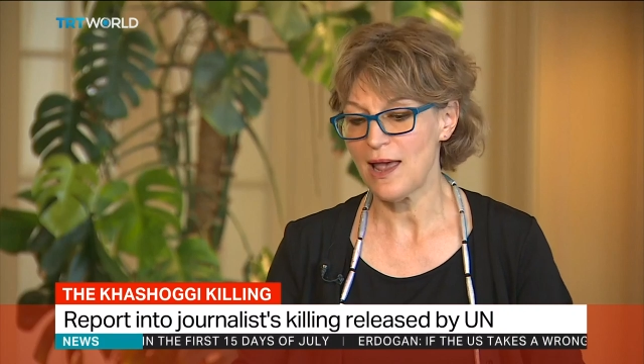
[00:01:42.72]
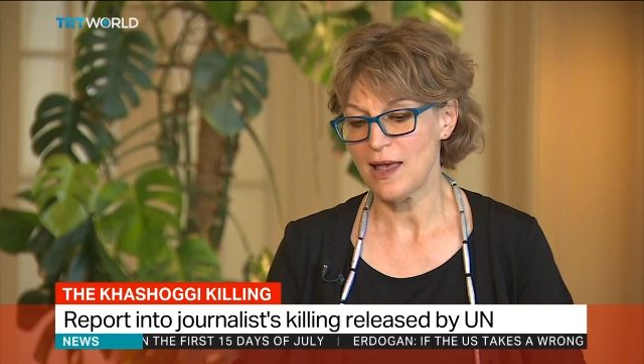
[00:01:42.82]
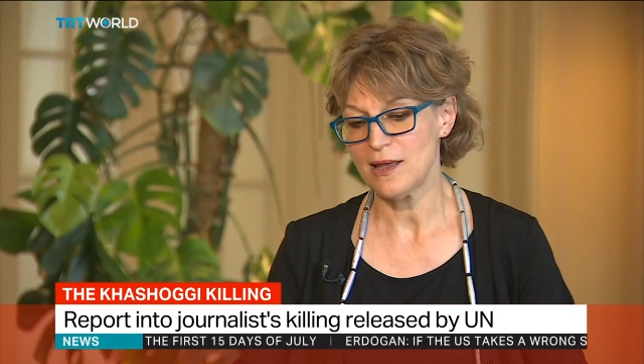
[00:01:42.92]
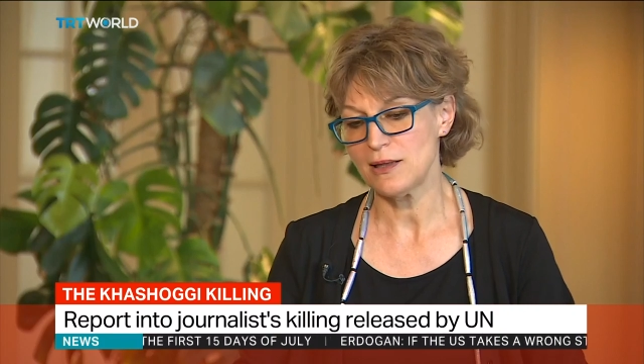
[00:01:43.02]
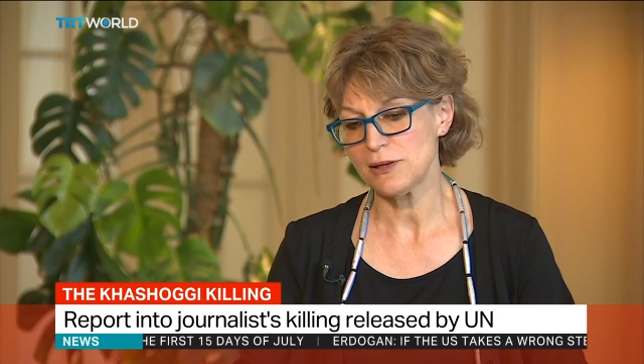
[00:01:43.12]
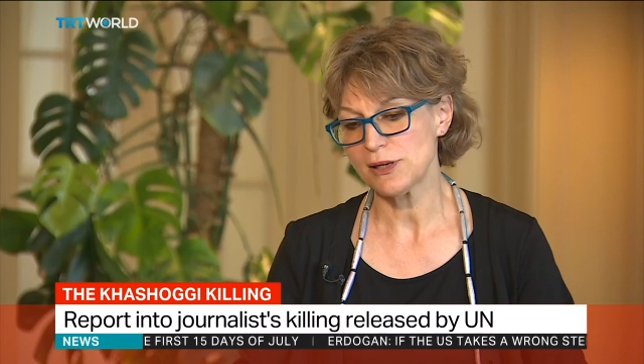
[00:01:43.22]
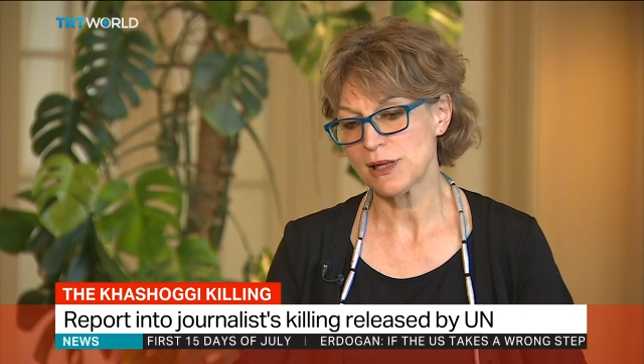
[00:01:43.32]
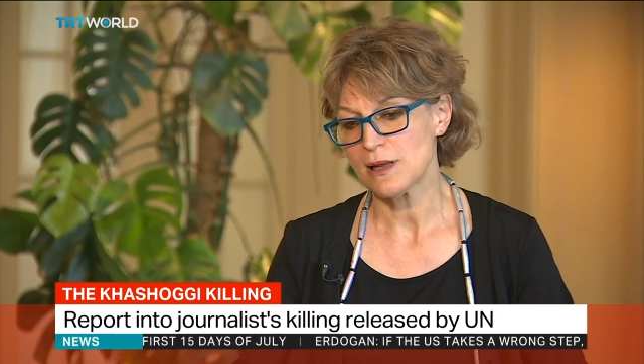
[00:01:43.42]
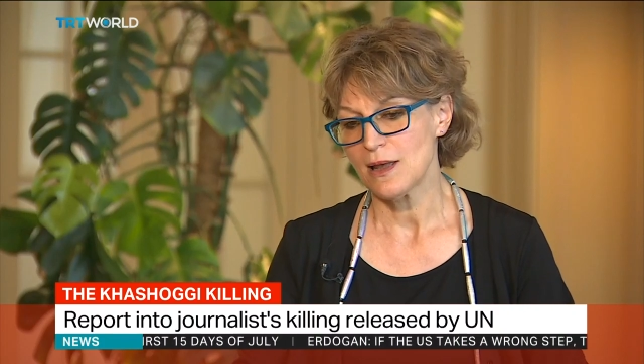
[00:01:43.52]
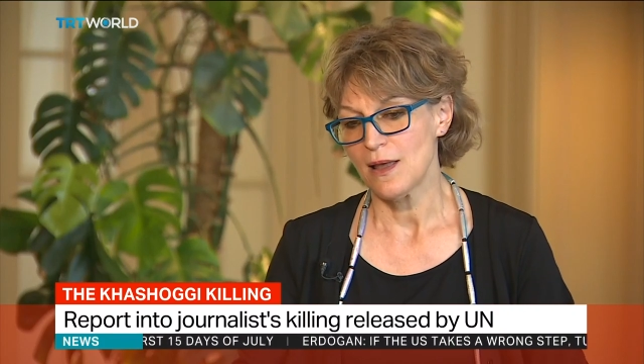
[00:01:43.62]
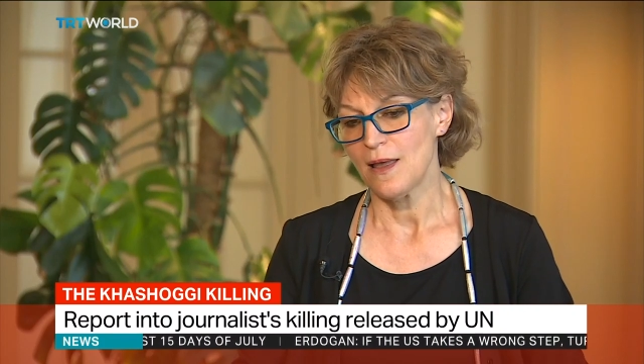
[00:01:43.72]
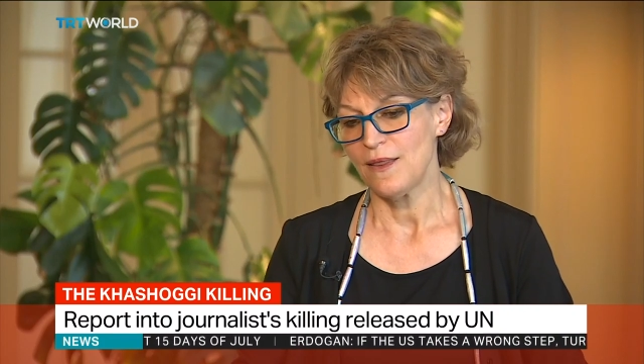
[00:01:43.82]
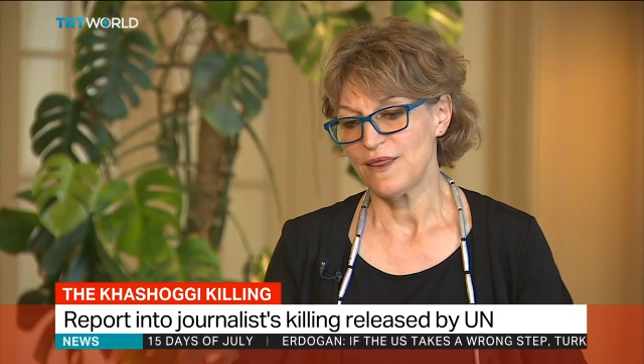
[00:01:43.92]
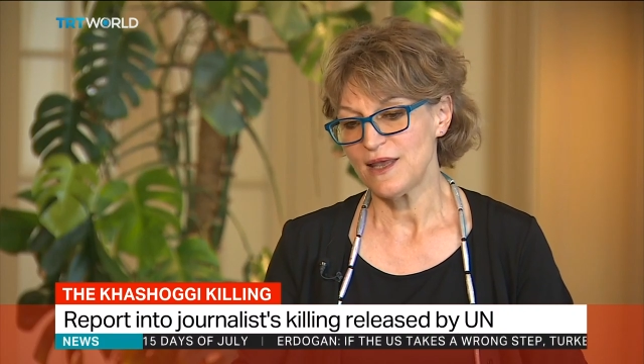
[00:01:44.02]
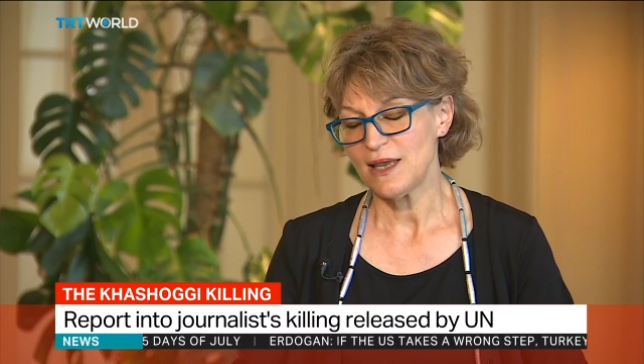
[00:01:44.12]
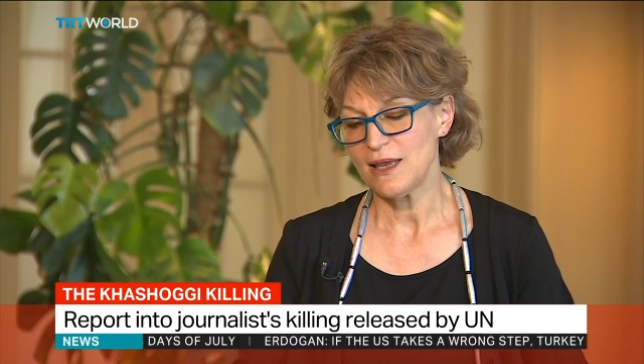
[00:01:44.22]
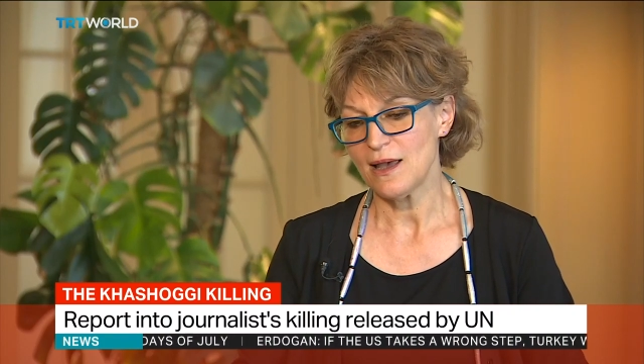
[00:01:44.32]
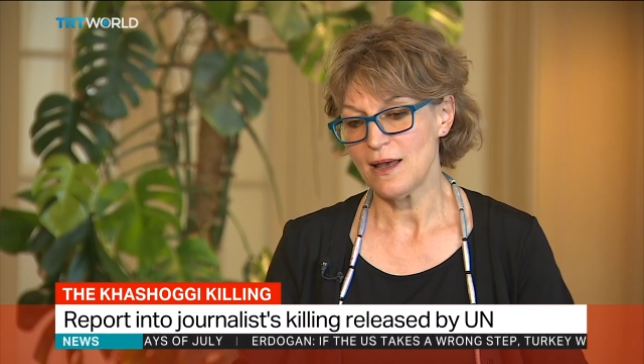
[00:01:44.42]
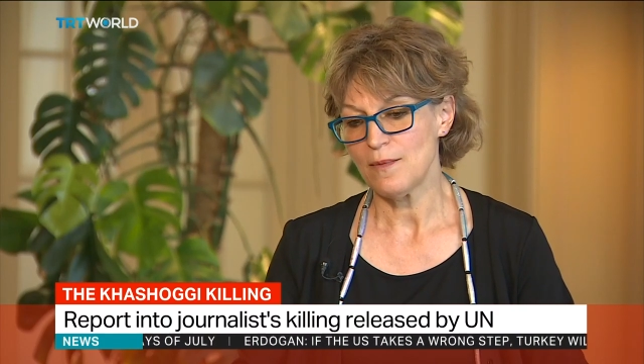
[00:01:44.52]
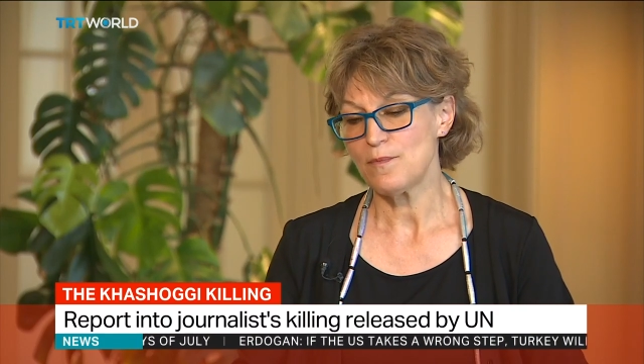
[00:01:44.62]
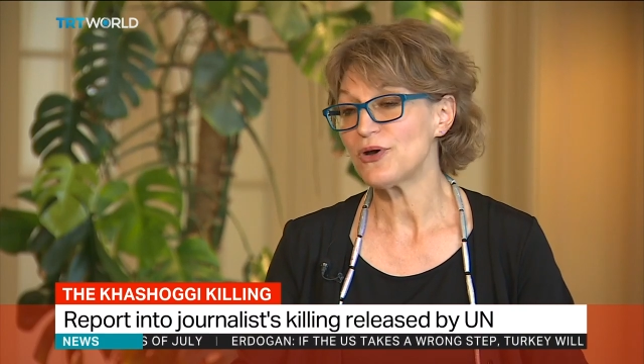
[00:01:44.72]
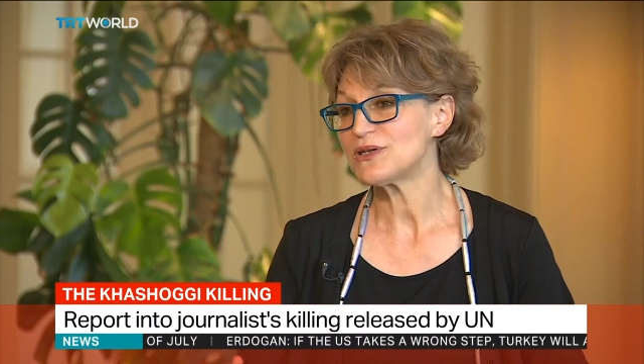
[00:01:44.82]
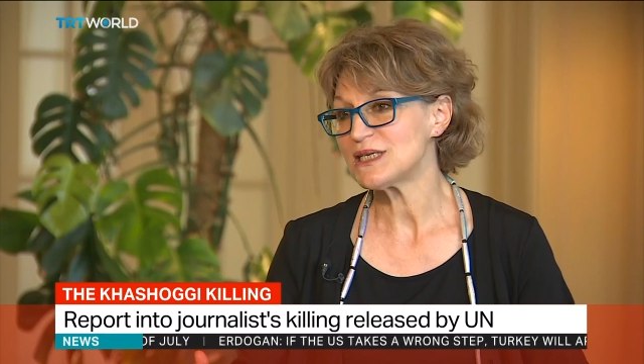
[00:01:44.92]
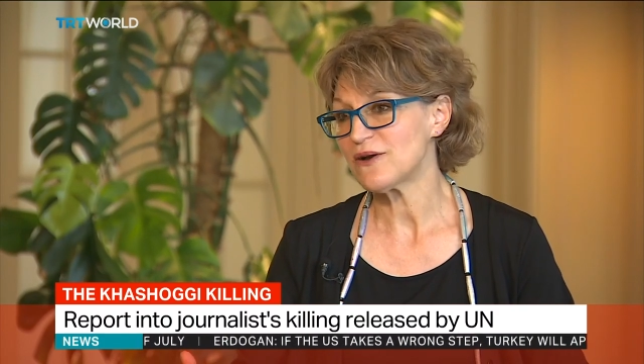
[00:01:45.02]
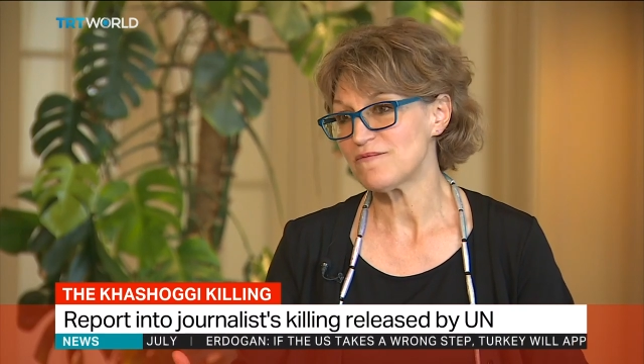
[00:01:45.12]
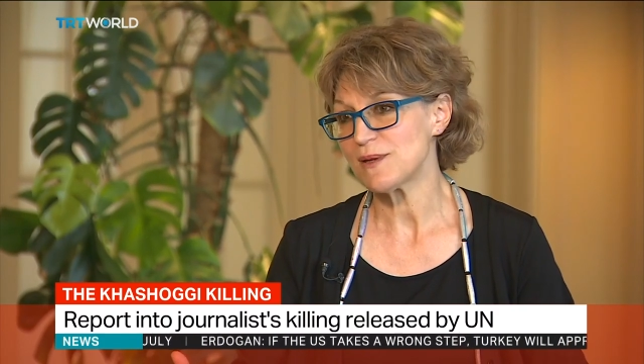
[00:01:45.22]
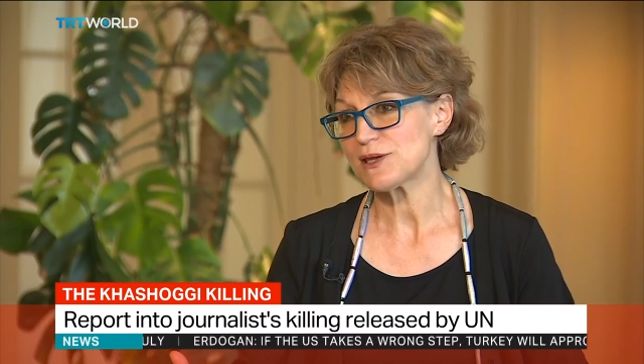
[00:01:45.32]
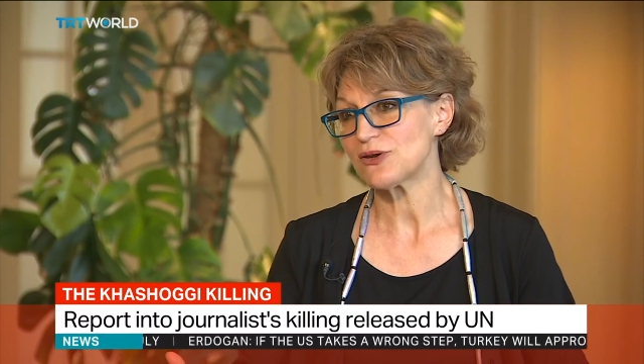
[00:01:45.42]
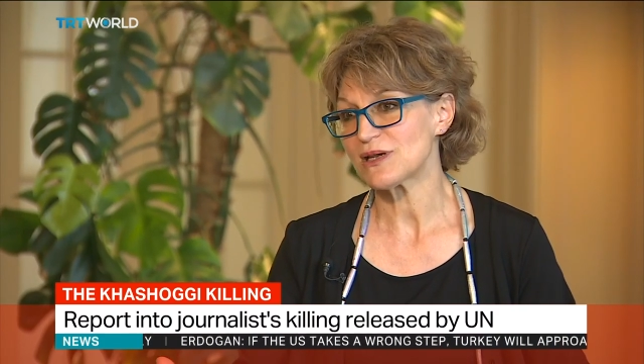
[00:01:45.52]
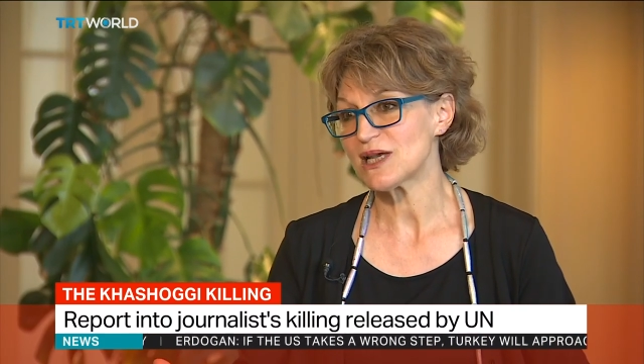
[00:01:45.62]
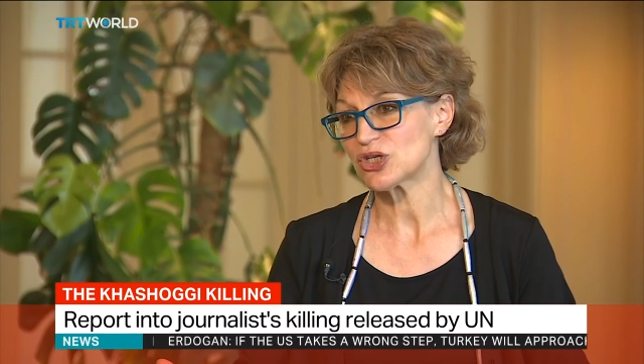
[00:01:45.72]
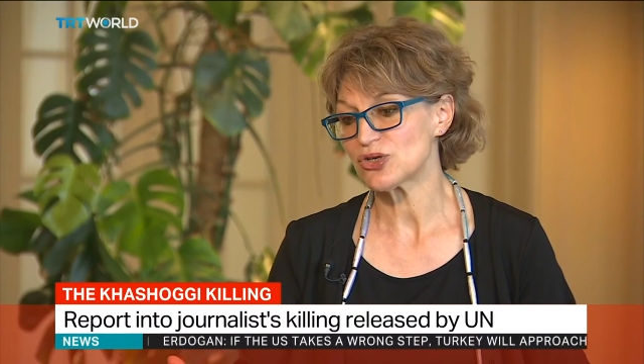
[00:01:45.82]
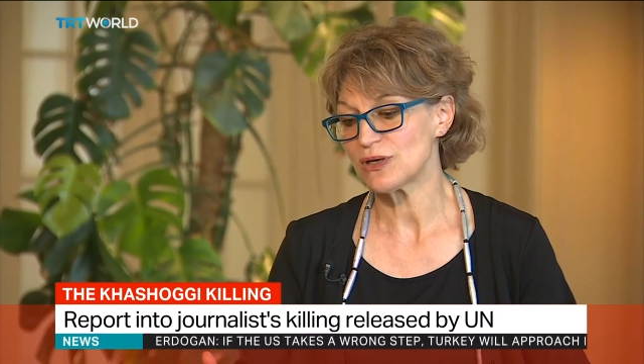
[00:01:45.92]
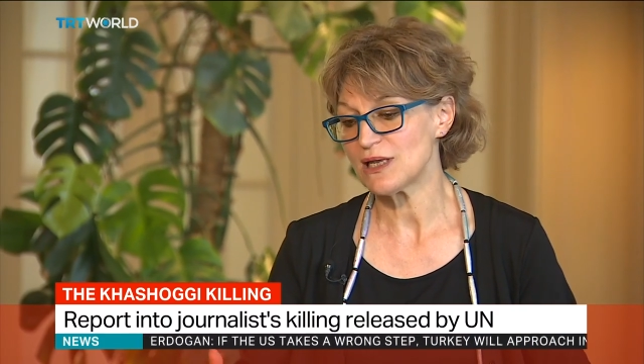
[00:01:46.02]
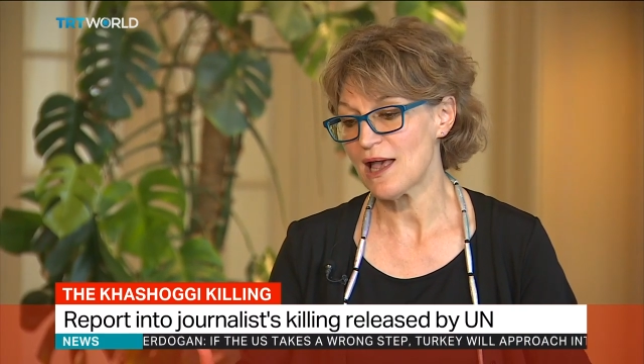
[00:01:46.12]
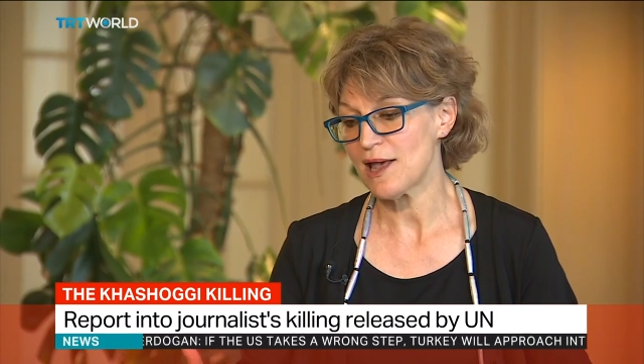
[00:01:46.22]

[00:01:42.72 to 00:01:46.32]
as the body of Mr. Khashoggi